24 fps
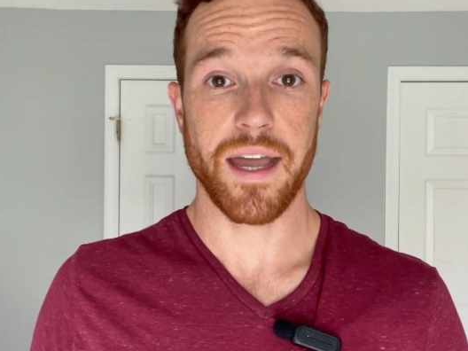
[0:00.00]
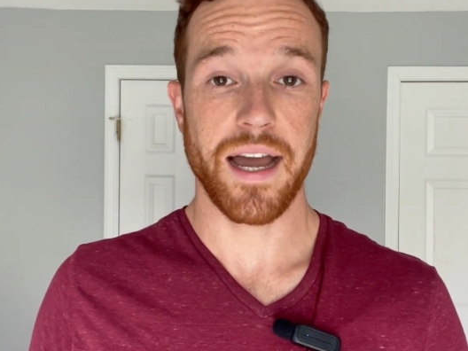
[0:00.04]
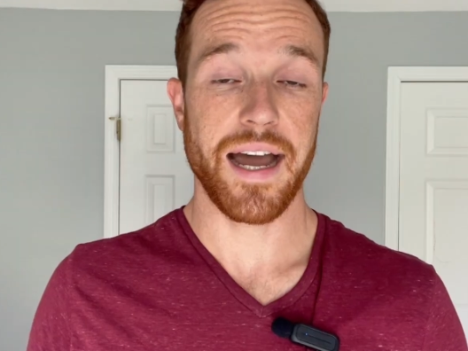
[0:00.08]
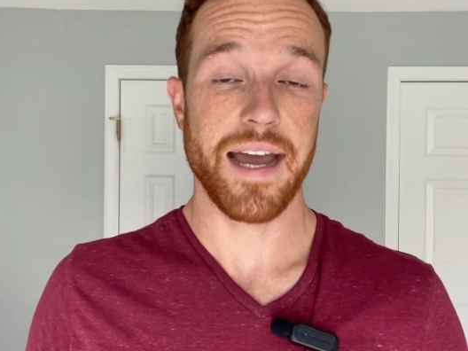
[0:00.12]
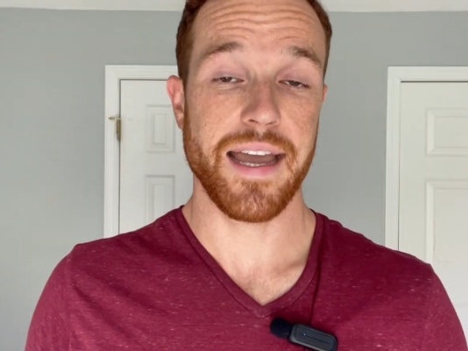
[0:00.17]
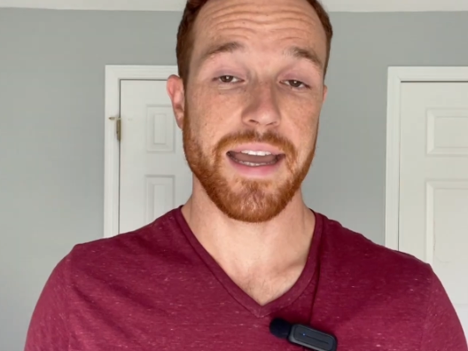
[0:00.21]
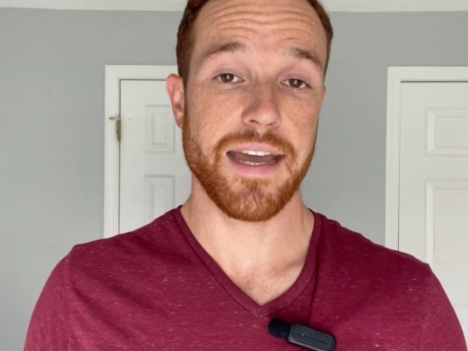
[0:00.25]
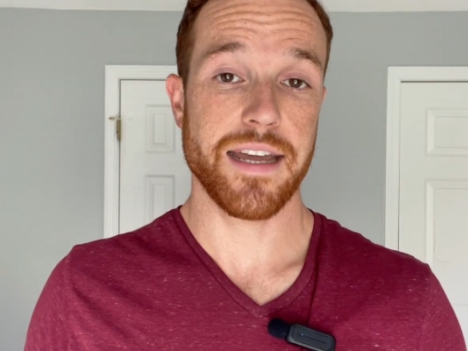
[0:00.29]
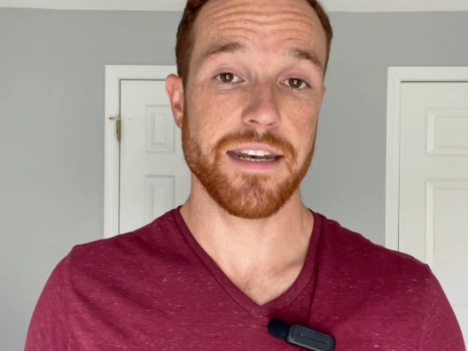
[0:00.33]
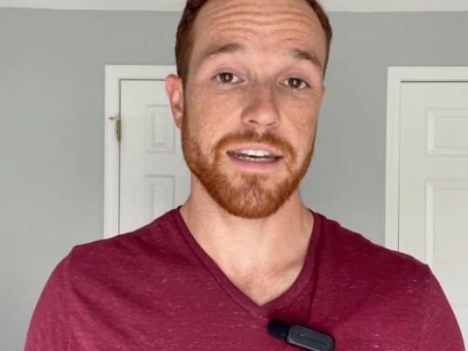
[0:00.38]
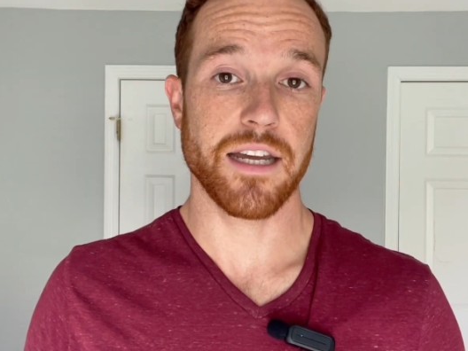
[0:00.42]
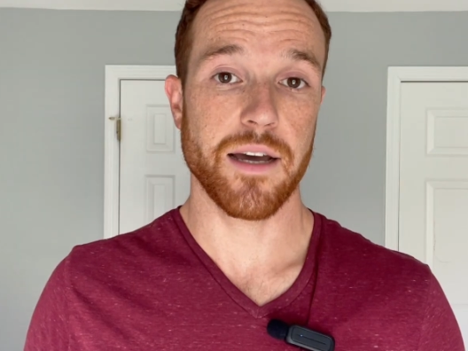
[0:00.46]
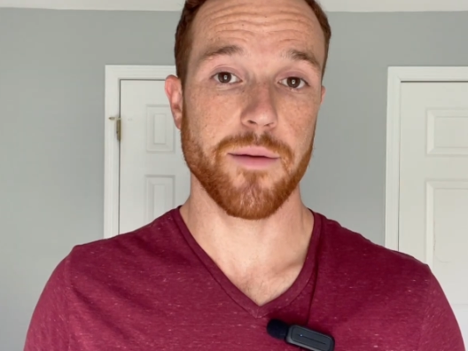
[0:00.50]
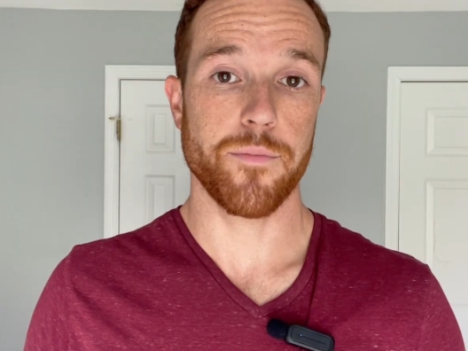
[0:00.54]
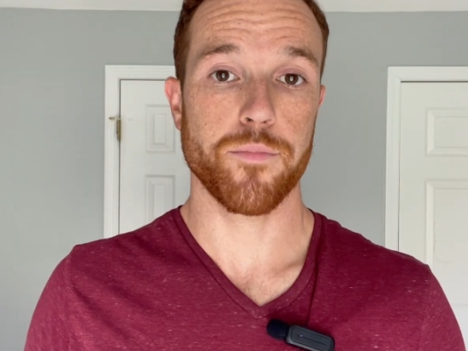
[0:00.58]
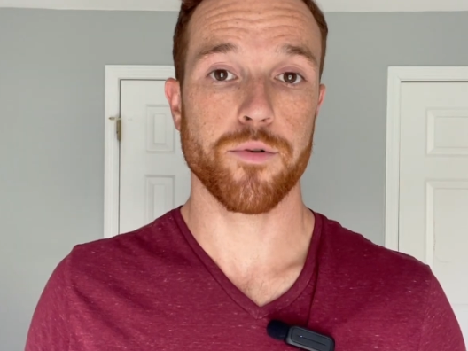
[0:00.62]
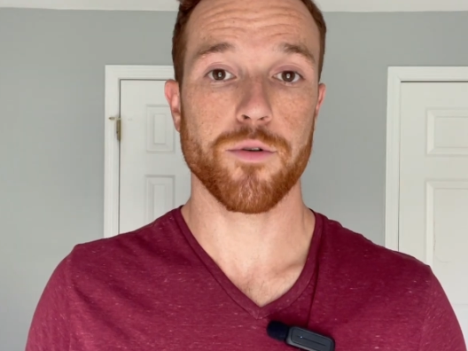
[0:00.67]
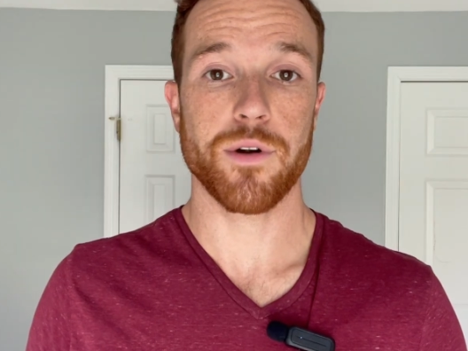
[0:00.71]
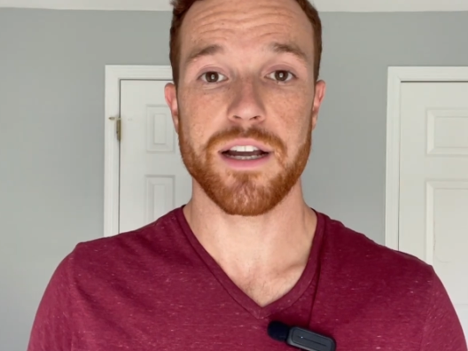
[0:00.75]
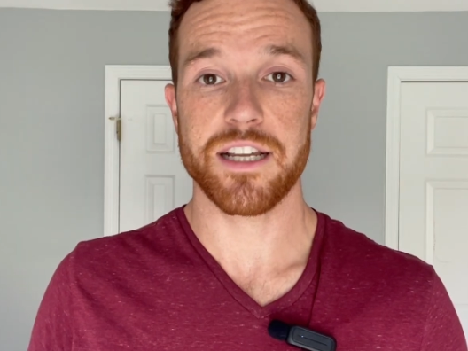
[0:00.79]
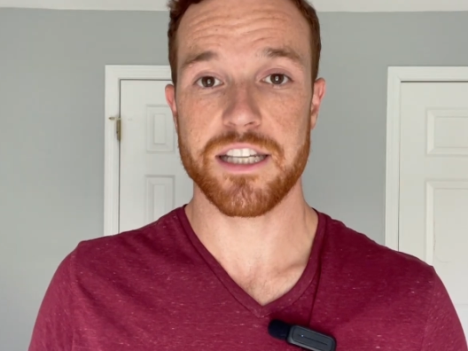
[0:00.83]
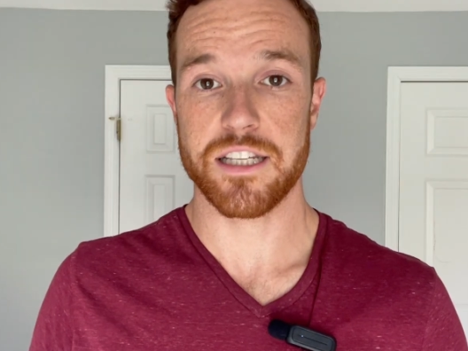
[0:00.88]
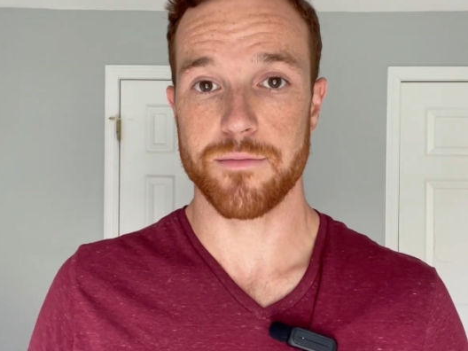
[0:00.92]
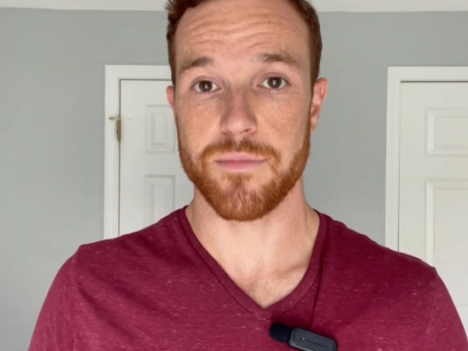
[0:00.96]
I end up
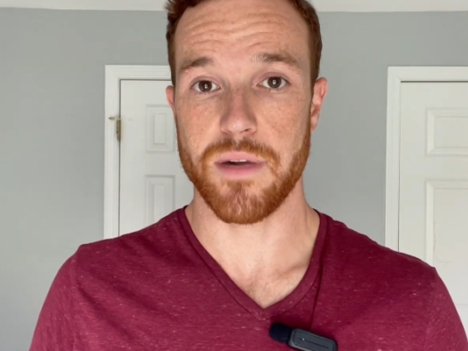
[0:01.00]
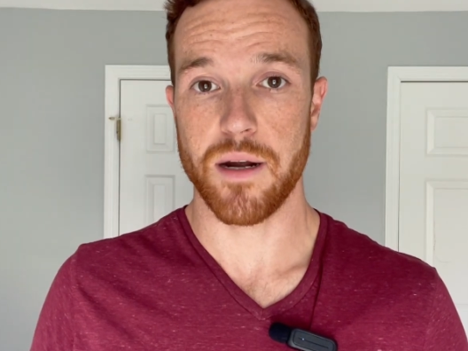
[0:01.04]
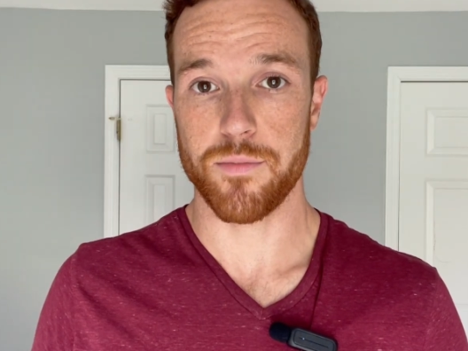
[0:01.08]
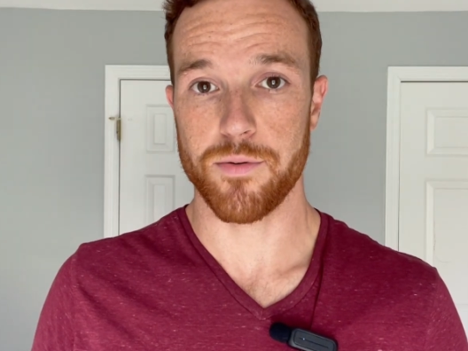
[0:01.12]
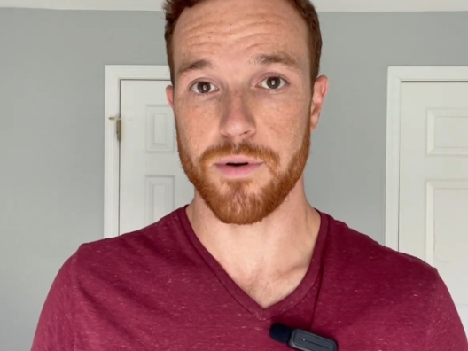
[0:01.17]
pricing my